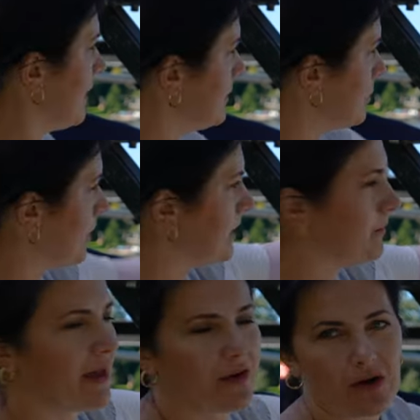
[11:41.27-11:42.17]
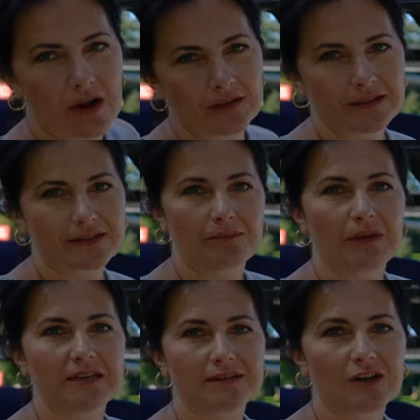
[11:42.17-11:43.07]
and the bright background is
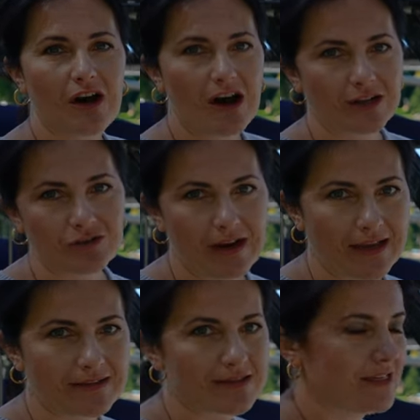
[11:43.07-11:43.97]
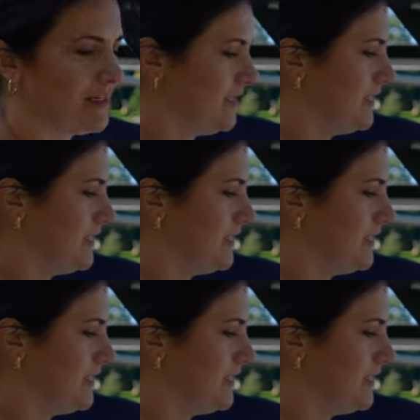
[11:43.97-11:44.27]
amazing contrast.